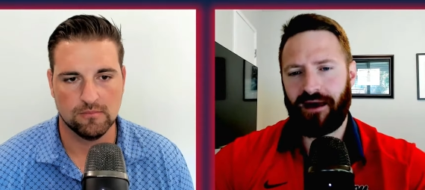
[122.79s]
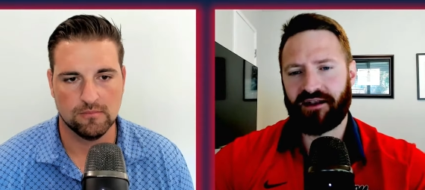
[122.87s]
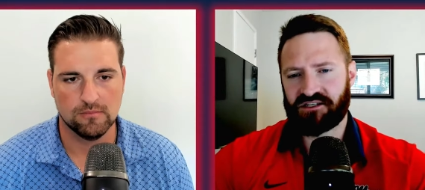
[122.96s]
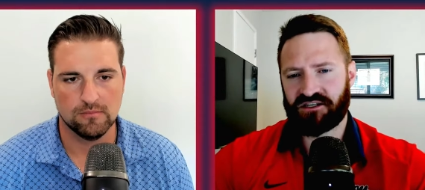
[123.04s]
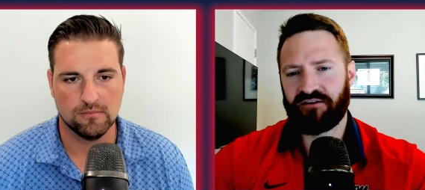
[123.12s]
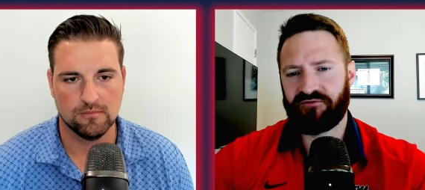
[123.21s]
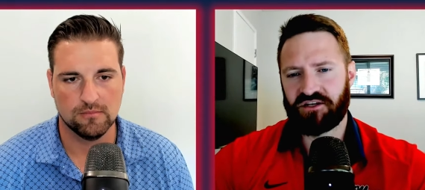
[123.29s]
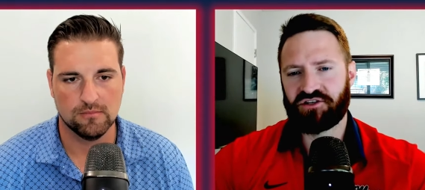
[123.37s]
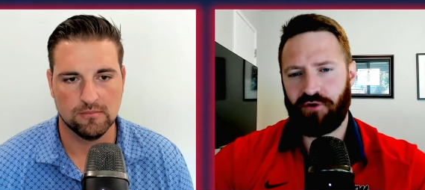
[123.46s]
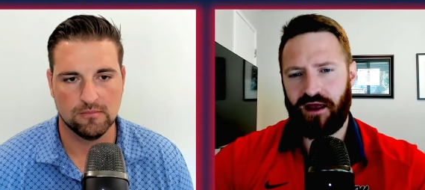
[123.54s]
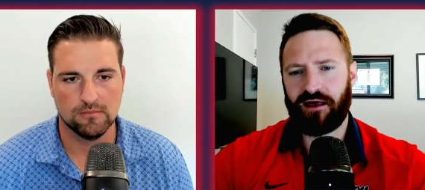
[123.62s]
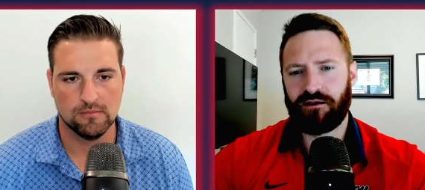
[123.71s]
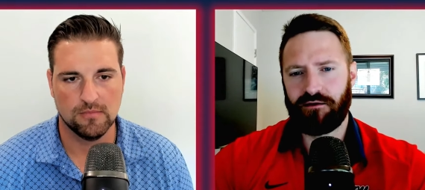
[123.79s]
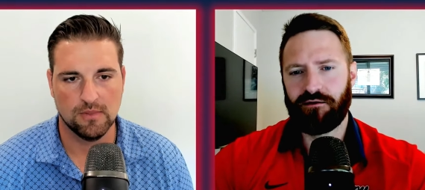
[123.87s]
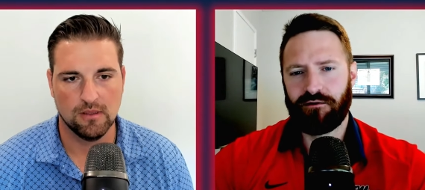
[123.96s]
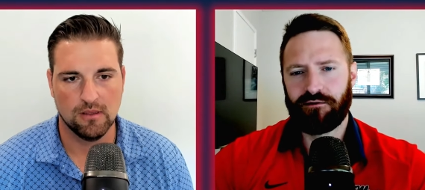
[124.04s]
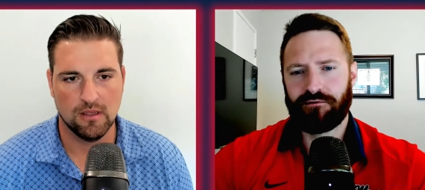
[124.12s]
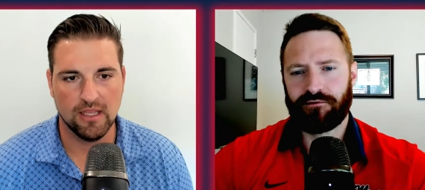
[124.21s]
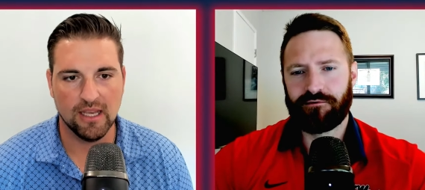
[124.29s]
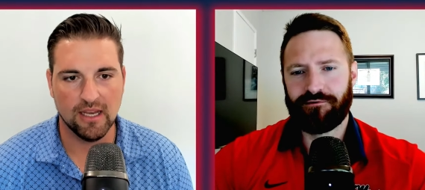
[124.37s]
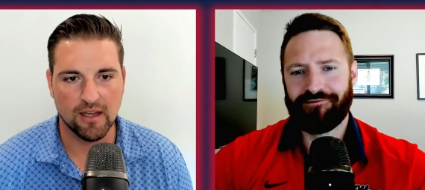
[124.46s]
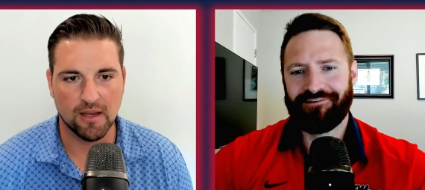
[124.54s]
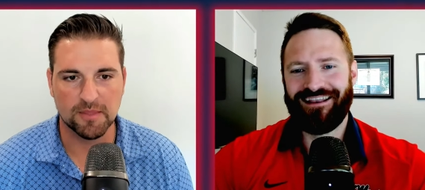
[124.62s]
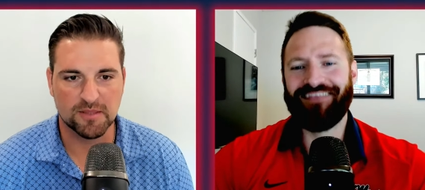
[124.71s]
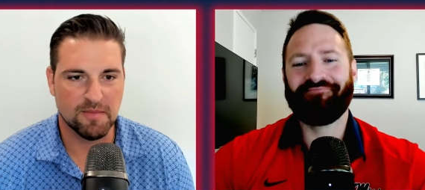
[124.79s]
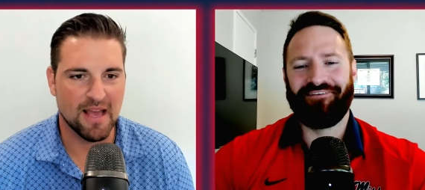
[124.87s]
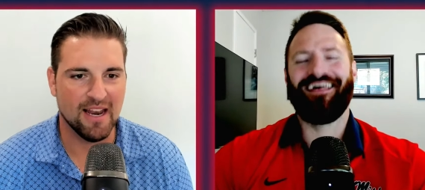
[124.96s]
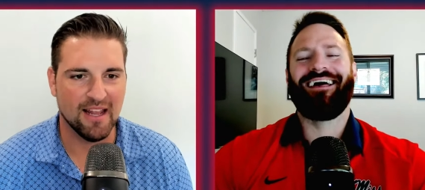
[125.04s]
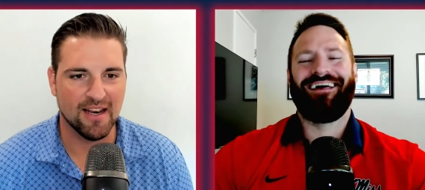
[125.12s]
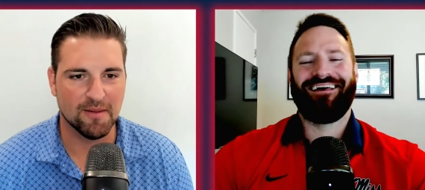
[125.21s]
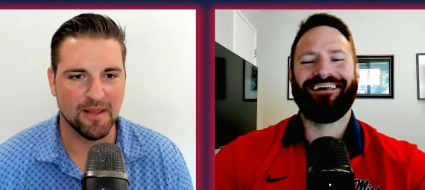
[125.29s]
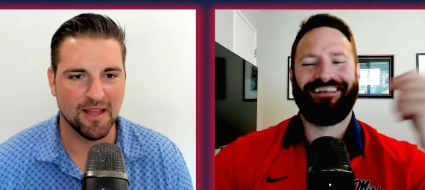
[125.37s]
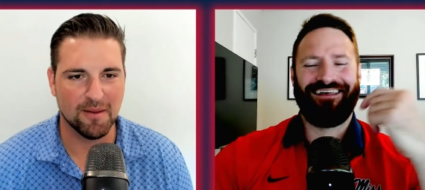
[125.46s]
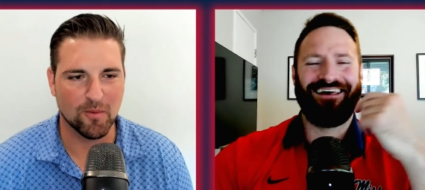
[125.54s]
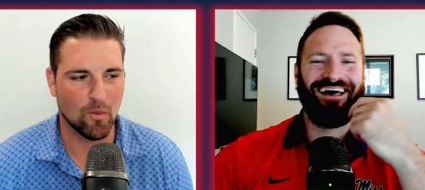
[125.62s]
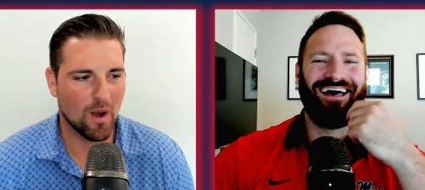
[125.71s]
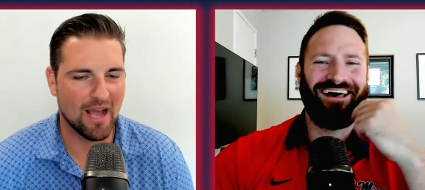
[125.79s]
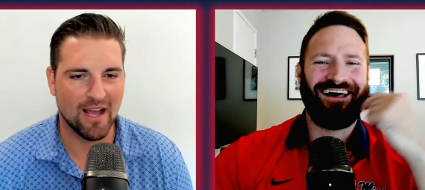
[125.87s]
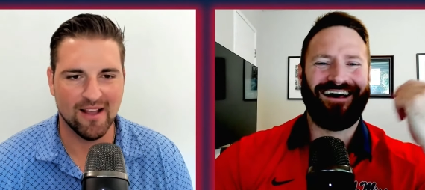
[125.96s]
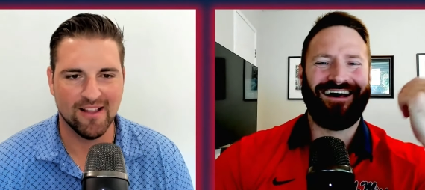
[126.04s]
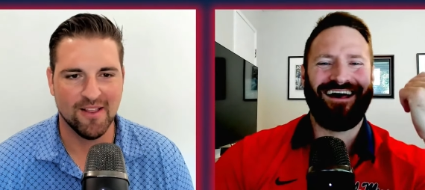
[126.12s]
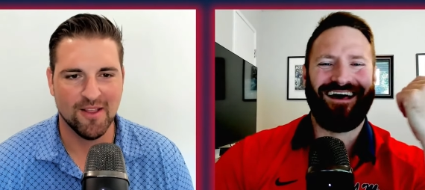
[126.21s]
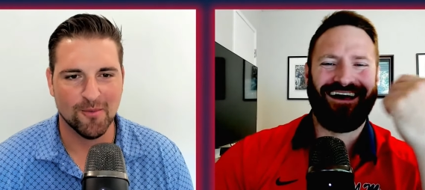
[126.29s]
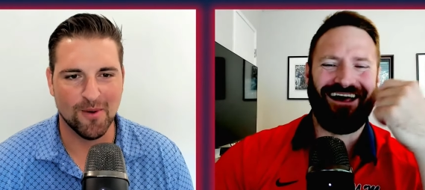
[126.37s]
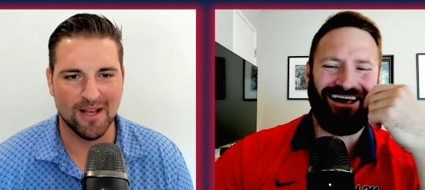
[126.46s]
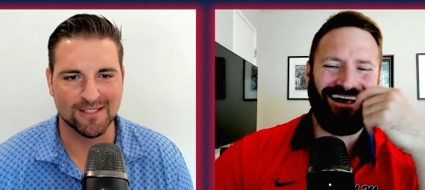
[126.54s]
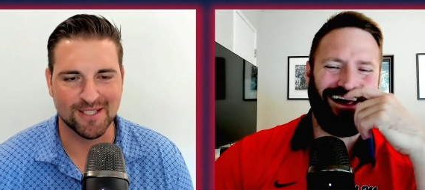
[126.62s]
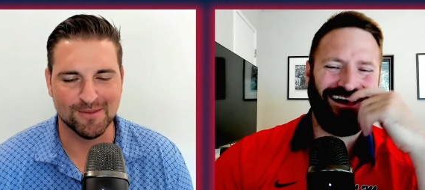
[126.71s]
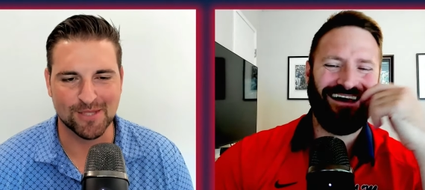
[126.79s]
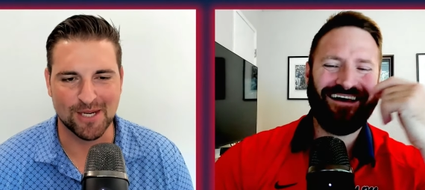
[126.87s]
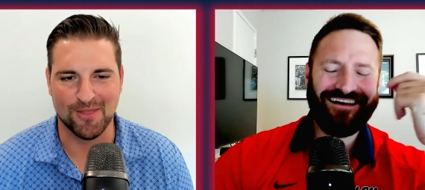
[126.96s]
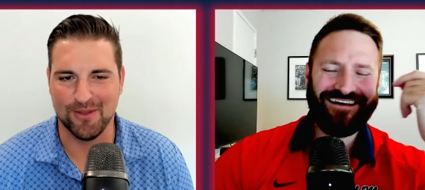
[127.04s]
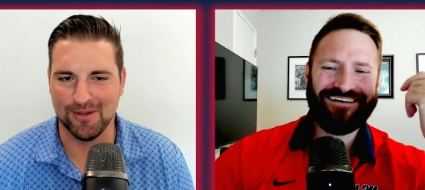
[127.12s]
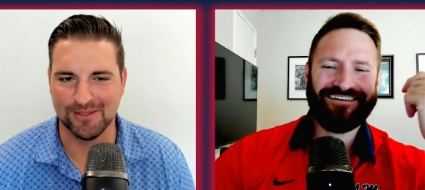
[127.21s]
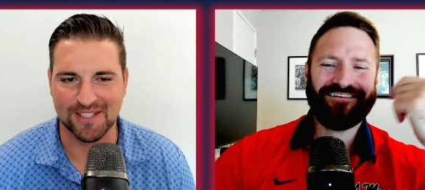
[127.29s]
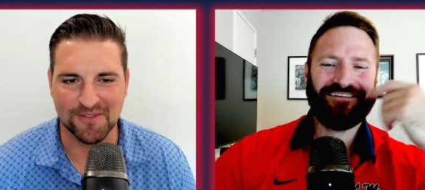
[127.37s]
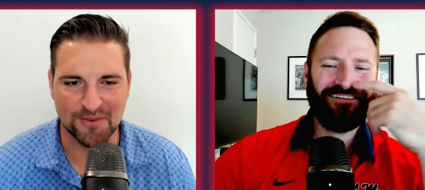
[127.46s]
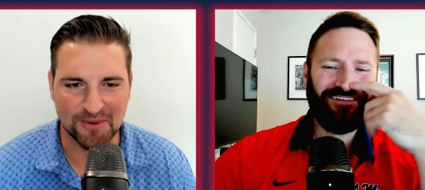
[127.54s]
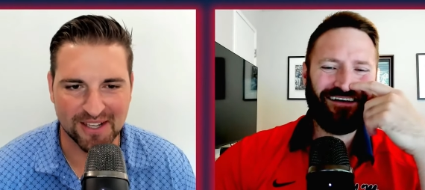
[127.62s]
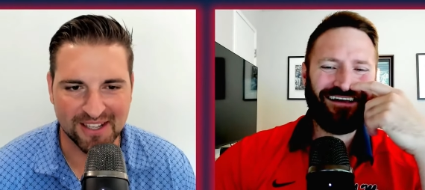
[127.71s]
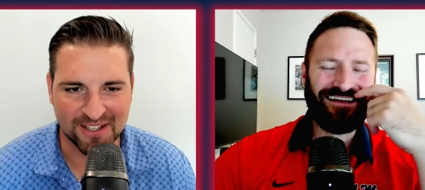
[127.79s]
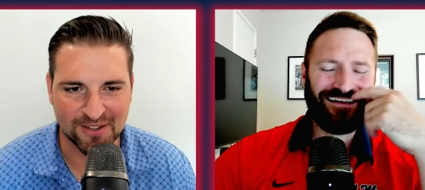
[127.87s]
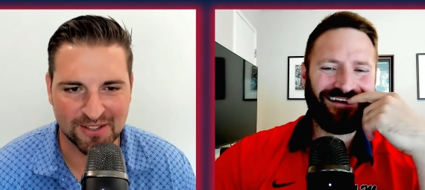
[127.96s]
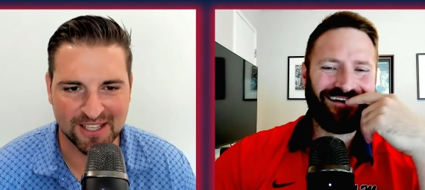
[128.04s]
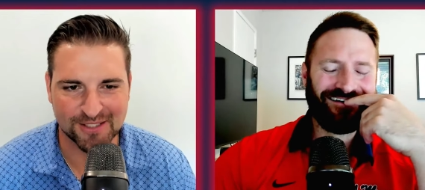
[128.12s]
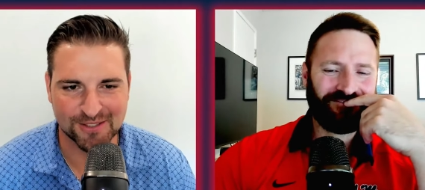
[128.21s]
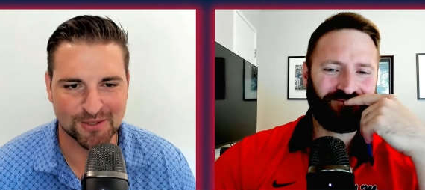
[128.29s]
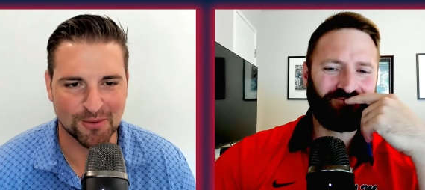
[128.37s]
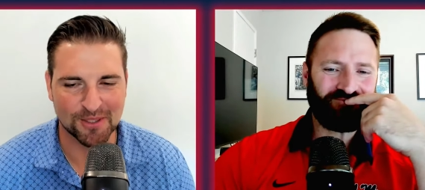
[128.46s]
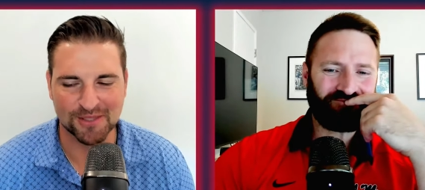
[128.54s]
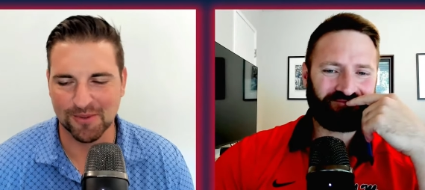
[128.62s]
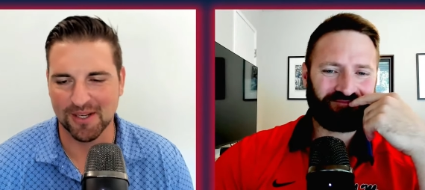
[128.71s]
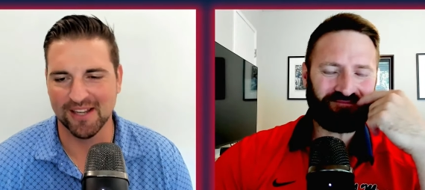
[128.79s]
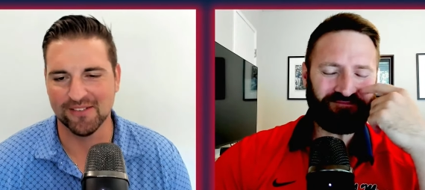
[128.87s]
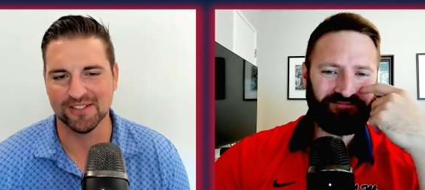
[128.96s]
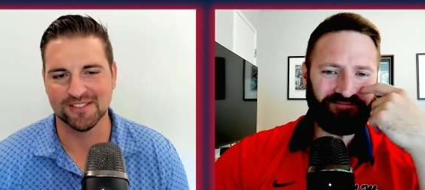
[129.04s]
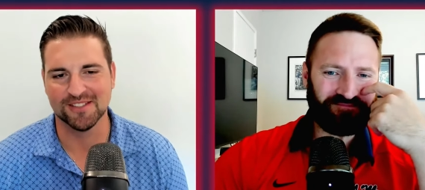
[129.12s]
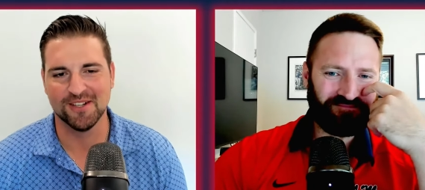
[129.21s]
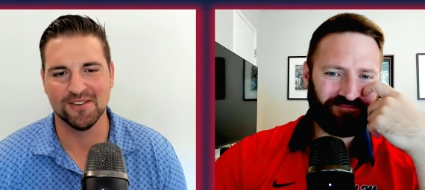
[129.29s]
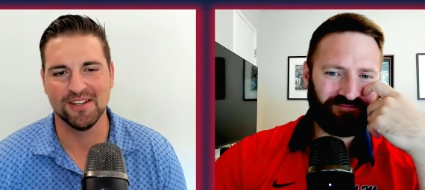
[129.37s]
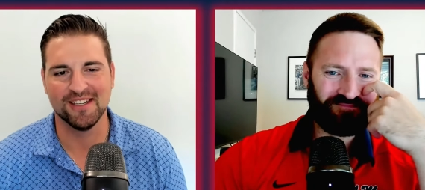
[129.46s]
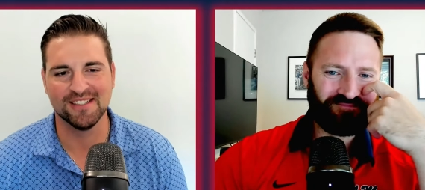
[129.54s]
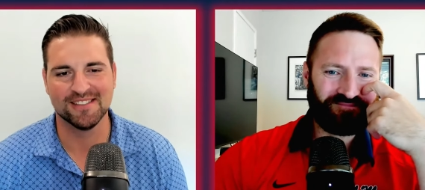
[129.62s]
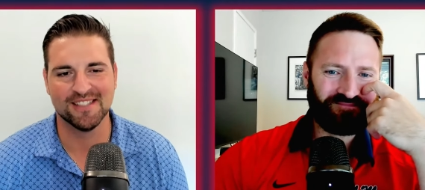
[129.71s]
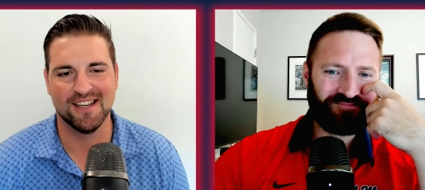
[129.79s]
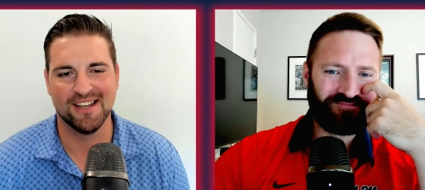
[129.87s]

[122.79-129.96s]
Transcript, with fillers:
Speaker 1: amount of stuff that you had?
Speaker 2: Yeah, I'm just mad at it. I'm like, I'm like why? why? So I'm trying to throw stuff away, you know, kids' toys, whatever. So it is,